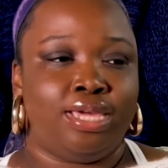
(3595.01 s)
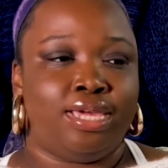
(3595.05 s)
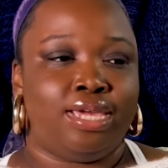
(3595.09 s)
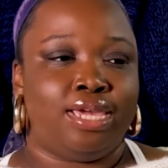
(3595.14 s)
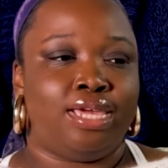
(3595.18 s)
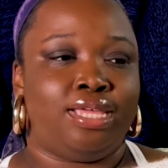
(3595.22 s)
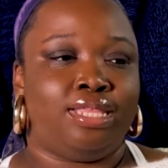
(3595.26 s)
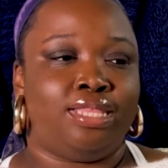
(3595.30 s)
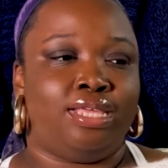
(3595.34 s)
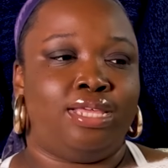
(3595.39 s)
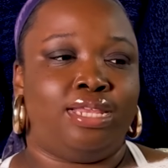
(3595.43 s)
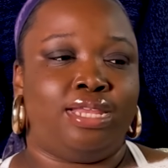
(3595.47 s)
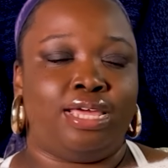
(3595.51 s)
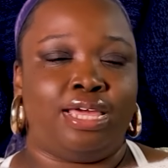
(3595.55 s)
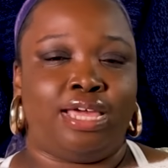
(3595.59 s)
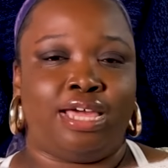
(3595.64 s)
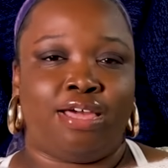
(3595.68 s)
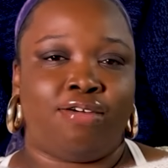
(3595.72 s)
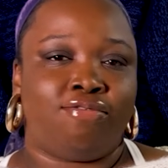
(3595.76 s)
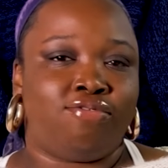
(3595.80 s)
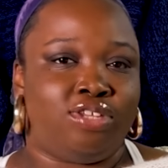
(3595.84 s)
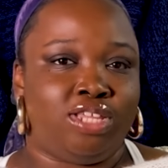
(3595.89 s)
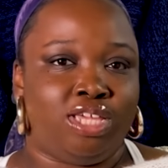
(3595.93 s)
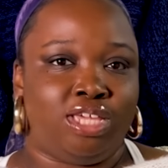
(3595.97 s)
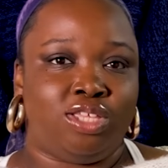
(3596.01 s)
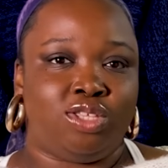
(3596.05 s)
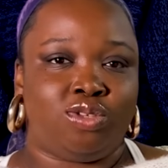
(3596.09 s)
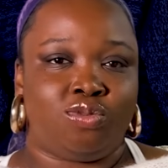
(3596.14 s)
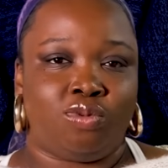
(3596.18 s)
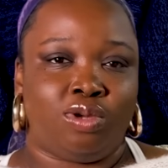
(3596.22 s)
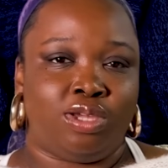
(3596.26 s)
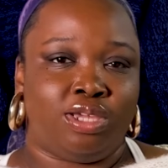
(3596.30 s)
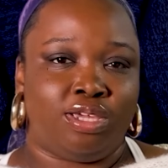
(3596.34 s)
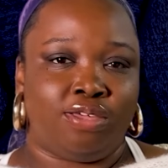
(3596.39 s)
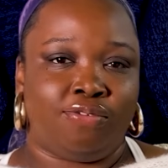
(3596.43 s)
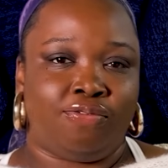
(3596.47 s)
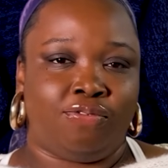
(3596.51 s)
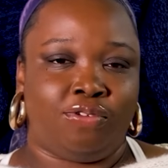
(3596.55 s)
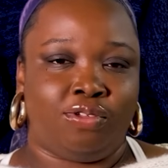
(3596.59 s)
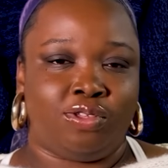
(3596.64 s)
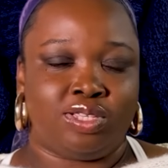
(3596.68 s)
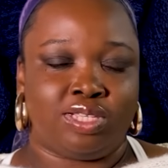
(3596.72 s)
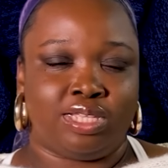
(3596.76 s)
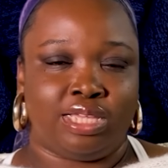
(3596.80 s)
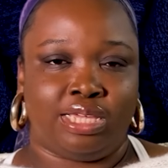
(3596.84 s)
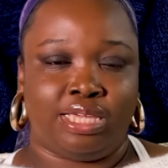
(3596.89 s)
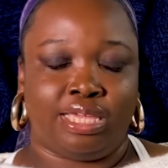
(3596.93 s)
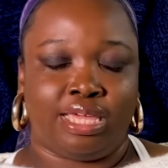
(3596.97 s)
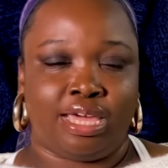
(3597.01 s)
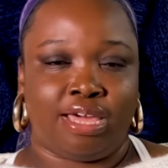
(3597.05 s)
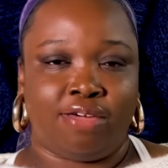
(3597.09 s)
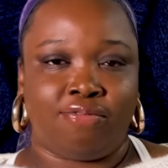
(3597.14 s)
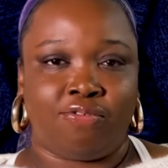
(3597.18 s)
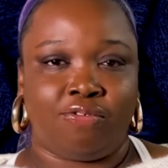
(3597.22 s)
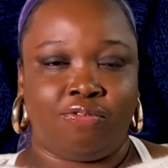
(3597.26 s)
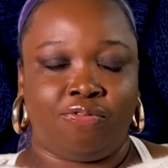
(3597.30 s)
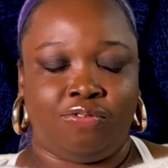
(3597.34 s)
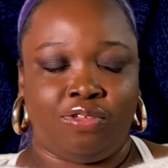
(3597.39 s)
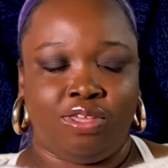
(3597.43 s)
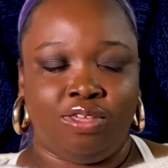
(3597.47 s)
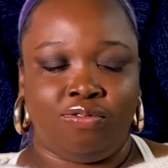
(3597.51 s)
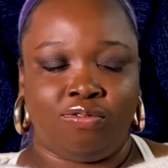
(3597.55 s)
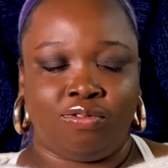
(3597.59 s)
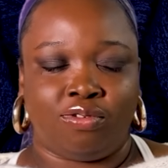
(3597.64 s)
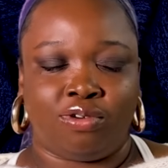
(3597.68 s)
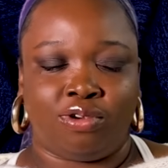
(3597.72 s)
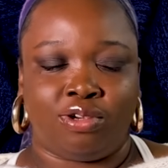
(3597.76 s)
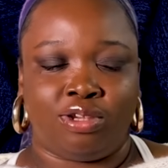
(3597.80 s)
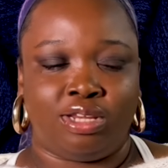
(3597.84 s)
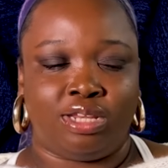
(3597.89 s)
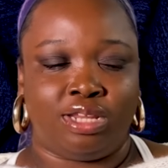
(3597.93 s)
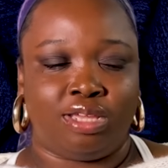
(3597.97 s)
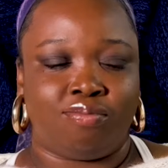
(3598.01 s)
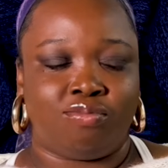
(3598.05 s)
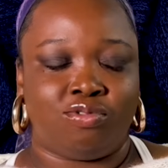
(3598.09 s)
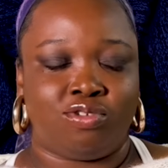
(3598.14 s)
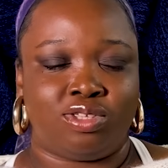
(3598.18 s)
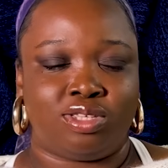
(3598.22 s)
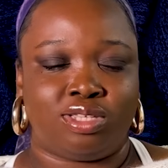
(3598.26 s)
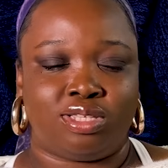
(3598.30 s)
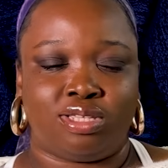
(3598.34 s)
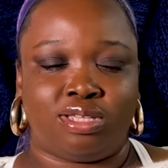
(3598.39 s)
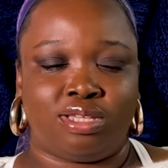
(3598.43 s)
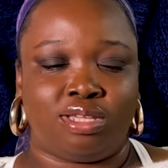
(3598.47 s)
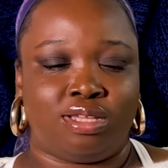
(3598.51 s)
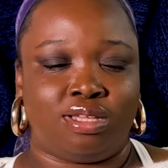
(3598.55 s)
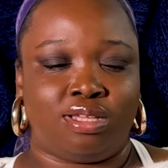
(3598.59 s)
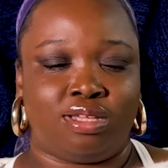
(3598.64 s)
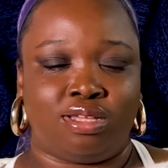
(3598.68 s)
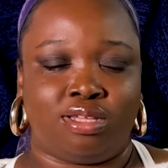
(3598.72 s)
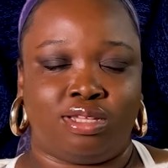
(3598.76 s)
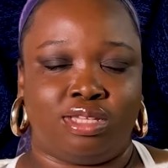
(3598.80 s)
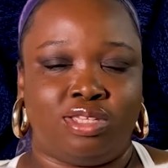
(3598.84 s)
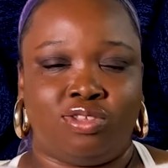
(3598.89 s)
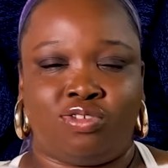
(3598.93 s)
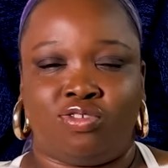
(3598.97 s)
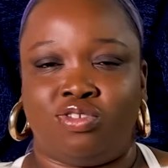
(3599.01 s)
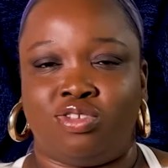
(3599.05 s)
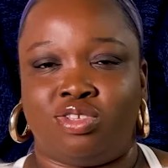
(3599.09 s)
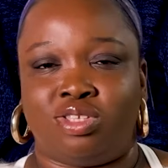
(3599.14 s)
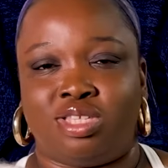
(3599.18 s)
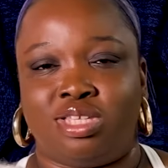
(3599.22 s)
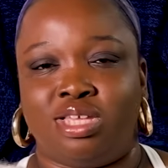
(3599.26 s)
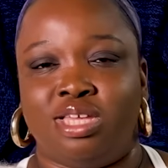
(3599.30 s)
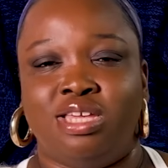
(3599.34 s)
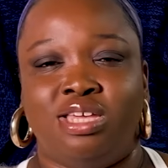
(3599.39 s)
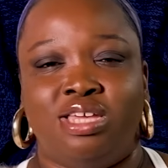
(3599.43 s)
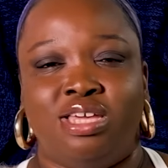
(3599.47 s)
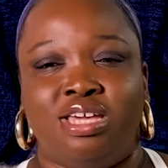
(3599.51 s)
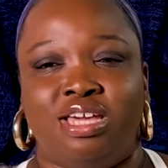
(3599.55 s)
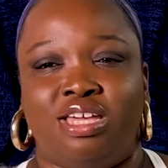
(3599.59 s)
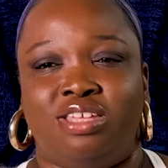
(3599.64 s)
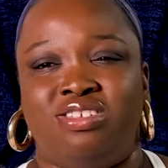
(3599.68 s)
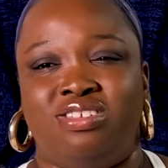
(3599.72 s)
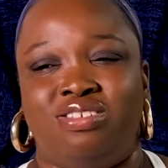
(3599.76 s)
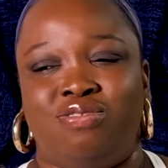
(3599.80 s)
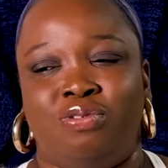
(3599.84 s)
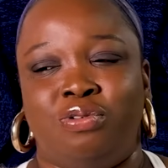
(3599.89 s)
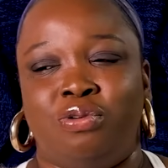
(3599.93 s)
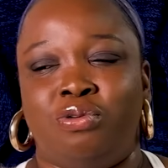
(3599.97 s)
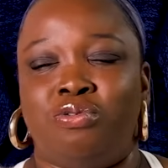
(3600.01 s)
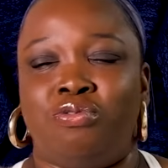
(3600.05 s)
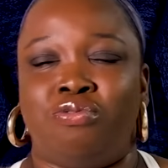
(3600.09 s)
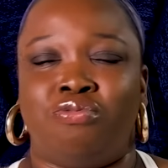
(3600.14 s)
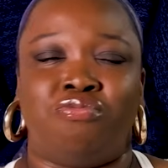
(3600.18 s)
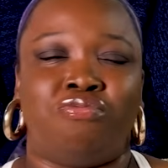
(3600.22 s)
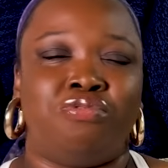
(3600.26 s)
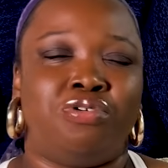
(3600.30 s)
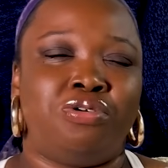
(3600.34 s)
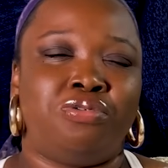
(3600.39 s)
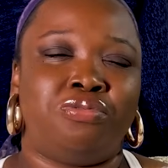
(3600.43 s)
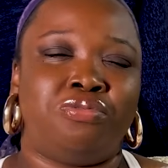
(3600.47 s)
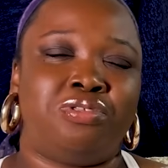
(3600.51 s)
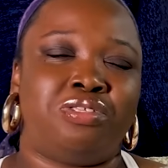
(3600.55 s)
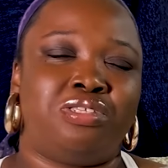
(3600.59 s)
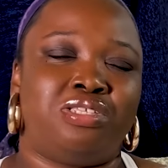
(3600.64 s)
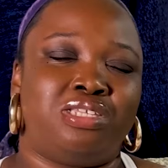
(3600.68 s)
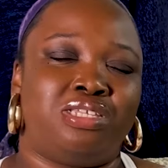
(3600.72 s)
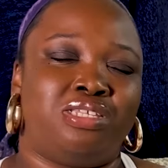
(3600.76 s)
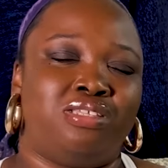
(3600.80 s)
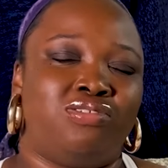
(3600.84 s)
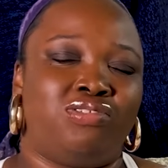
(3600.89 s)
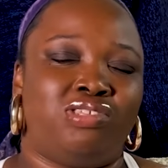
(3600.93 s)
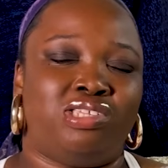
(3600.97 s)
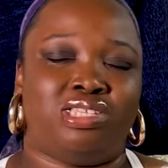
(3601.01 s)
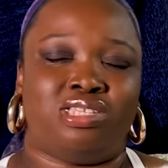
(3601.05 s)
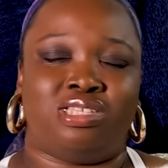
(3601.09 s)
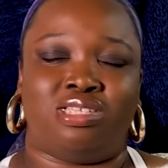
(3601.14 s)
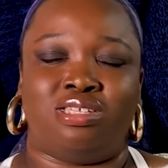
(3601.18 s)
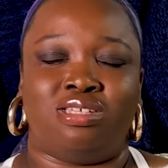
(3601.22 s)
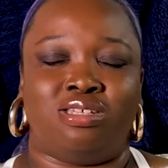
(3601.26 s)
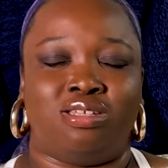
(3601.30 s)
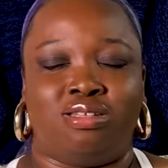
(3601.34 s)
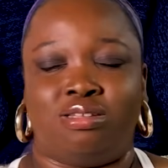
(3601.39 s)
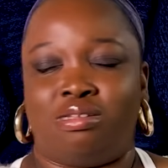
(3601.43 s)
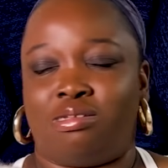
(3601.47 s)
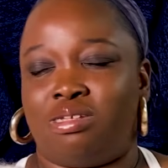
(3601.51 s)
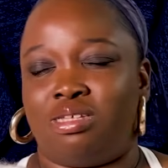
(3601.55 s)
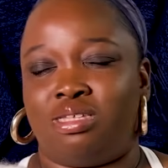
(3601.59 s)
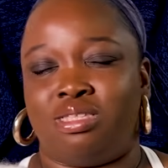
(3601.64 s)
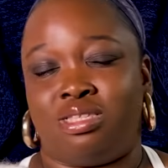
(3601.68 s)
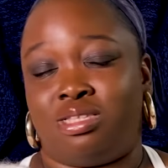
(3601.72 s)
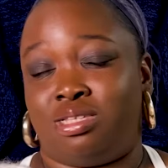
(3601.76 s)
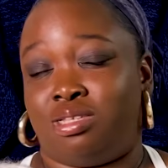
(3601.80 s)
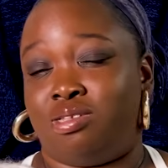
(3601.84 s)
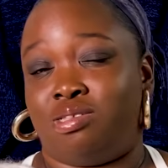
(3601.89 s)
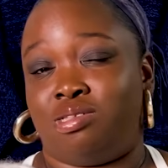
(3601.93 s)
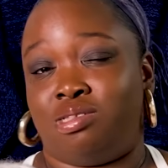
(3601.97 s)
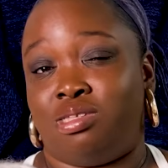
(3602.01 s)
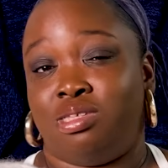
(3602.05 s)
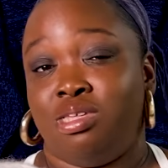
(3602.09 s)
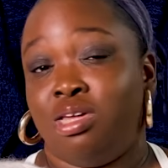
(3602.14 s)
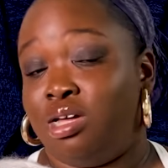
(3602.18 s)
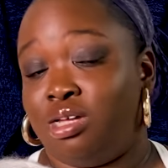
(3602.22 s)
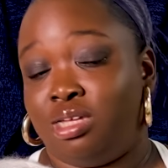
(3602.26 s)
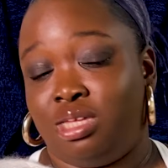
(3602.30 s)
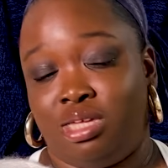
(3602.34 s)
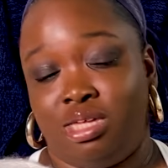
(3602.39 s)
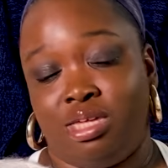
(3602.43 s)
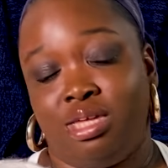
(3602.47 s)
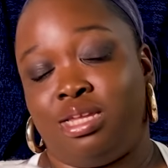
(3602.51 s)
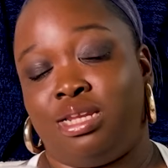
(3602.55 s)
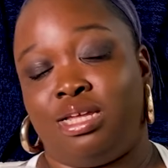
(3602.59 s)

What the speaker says: And then I have days where it feels like I have a fever and I'm just, it's just, I just feel gross and just, it's just yucky.